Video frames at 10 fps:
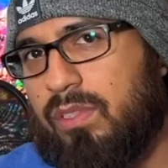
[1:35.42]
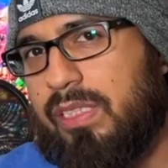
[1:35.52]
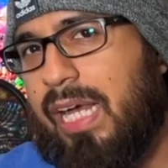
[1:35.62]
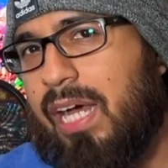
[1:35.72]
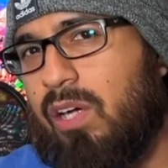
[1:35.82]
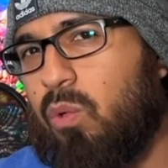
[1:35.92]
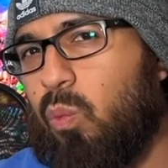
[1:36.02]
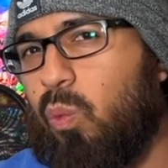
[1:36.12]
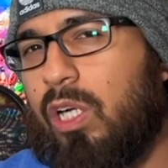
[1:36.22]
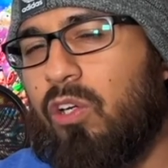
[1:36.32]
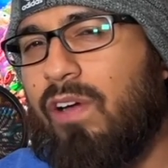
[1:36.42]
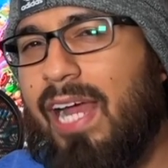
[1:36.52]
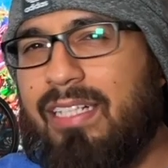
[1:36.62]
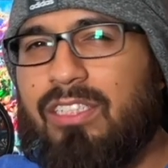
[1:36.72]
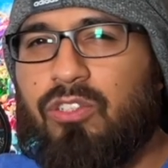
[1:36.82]
Now, what
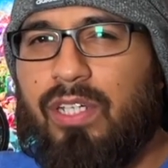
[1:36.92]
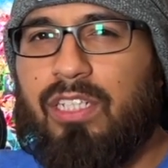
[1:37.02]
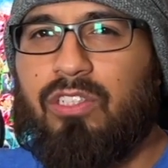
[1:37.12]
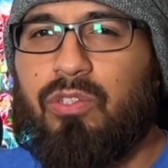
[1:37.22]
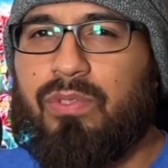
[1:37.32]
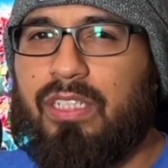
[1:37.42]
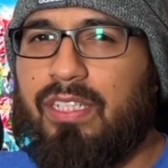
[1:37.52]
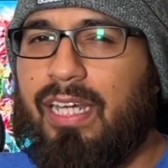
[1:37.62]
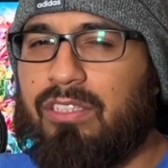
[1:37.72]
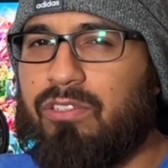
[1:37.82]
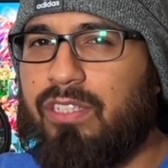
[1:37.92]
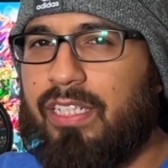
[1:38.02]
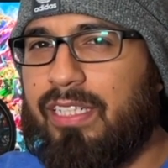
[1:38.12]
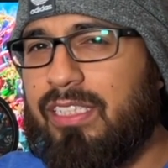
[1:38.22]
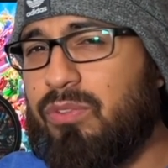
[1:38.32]
Cracked is trying to do with the Nitro
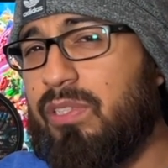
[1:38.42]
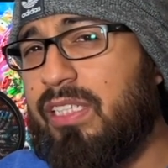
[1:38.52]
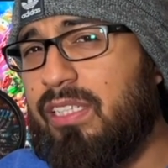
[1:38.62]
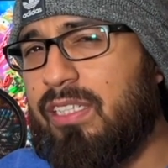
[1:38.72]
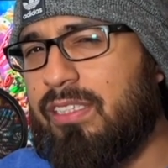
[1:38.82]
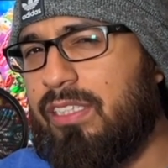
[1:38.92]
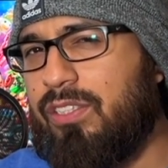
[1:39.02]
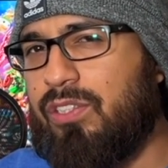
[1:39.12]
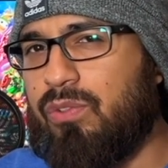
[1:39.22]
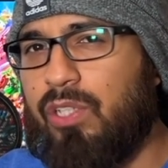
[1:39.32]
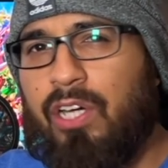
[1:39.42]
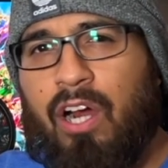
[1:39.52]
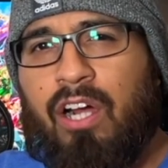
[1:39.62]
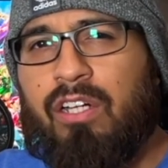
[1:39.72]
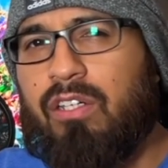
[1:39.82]
Deck is really nothing new. There
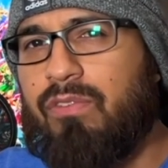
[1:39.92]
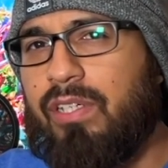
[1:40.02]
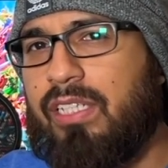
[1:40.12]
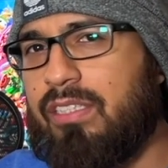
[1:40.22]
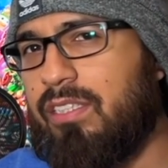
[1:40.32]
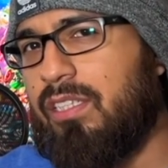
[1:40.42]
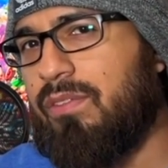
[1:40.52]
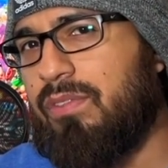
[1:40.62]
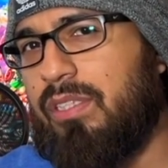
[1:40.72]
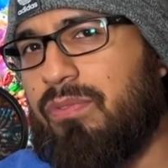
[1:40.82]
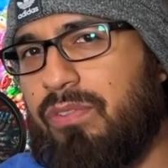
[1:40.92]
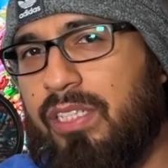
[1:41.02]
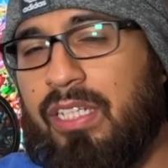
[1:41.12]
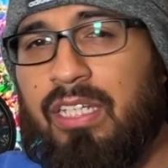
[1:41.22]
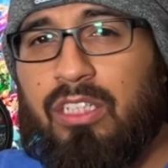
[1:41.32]
are already a ton of
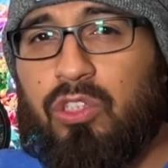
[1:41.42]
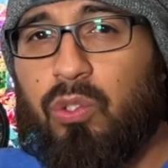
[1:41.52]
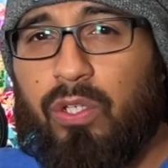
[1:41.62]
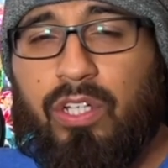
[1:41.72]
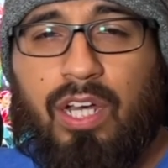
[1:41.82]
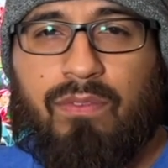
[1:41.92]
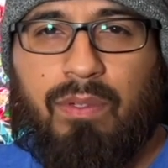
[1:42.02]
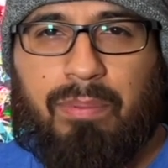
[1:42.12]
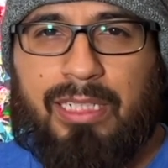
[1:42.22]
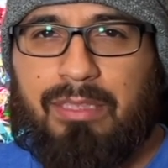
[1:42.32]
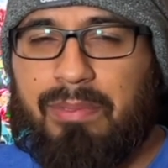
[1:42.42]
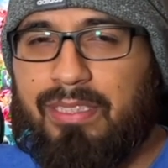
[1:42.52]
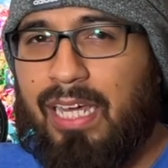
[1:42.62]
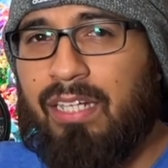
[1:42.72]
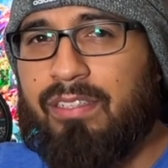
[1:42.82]
different Joy-Con replacements
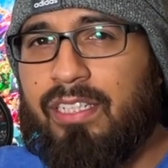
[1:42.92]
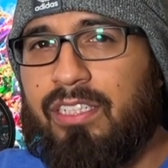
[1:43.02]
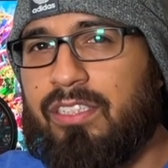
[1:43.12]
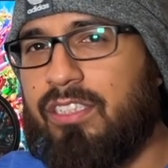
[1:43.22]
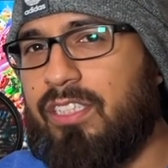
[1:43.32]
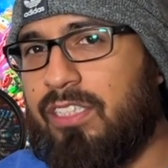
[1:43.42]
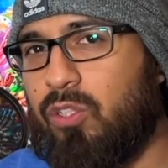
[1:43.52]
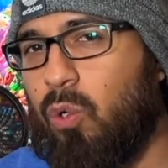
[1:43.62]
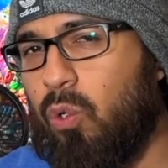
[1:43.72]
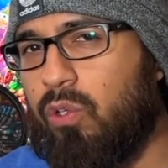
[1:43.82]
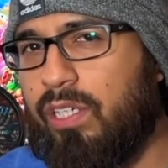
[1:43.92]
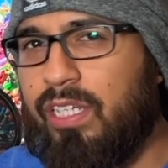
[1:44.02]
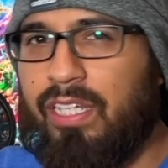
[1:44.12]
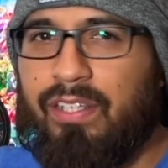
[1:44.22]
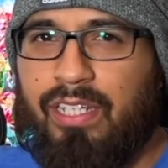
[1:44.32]
out there, such as Hori
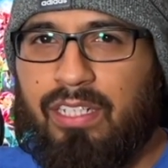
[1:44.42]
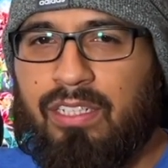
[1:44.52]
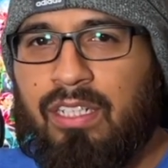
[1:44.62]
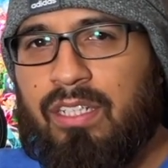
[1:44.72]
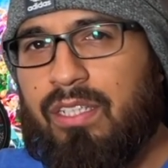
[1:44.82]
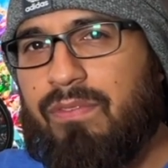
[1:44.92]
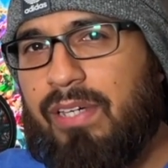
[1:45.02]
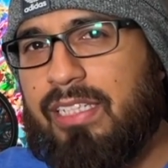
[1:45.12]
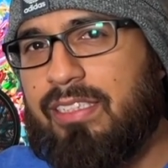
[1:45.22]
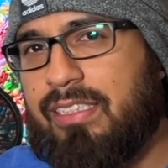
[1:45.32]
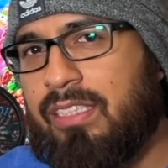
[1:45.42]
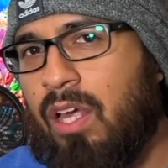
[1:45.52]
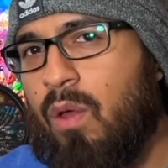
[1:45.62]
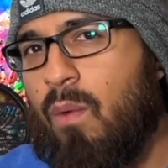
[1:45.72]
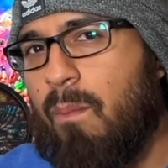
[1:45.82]
and their devices,
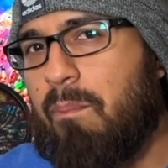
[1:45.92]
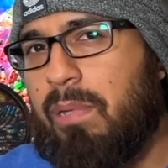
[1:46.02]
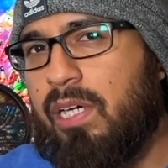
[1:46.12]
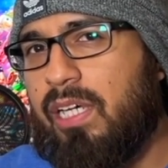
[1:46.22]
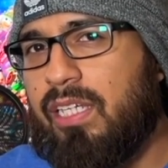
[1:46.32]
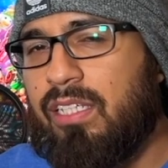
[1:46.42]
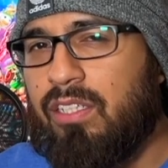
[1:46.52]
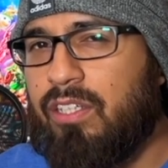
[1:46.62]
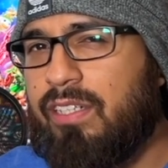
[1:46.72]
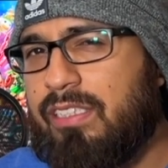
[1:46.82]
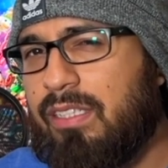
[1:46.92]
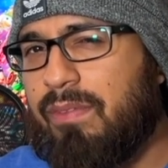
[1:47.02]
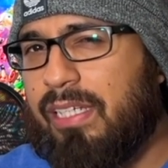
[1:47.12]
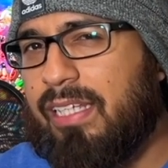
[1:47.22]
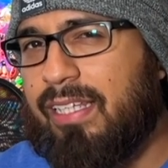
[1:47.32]
but there is
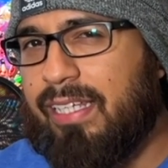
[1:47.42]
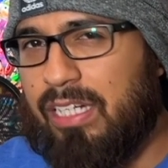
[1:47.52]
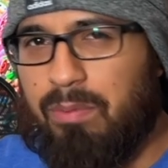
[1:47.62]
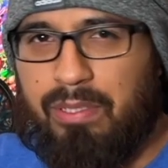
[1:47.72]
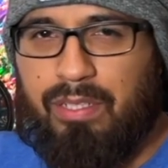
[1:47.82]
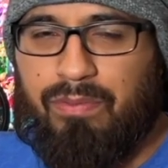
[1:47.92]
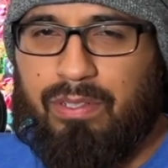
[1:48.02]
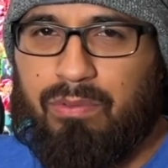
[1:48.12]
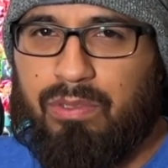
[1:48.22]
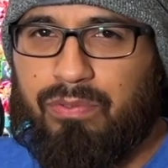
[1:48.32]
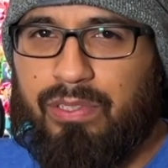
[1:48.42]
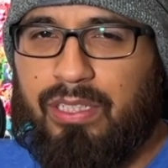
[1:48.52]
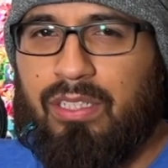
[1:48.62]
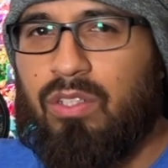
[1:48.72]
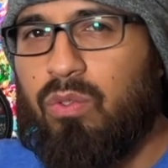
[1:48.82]
something a little bit different with it.
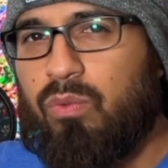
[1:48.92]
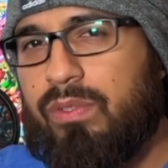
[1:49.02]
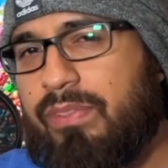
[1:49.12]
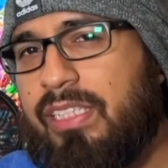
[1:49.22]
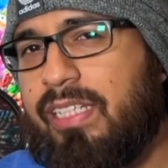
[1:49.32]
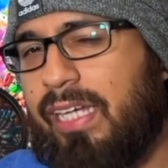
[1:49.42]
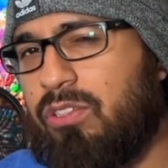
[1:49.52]
With the Nitro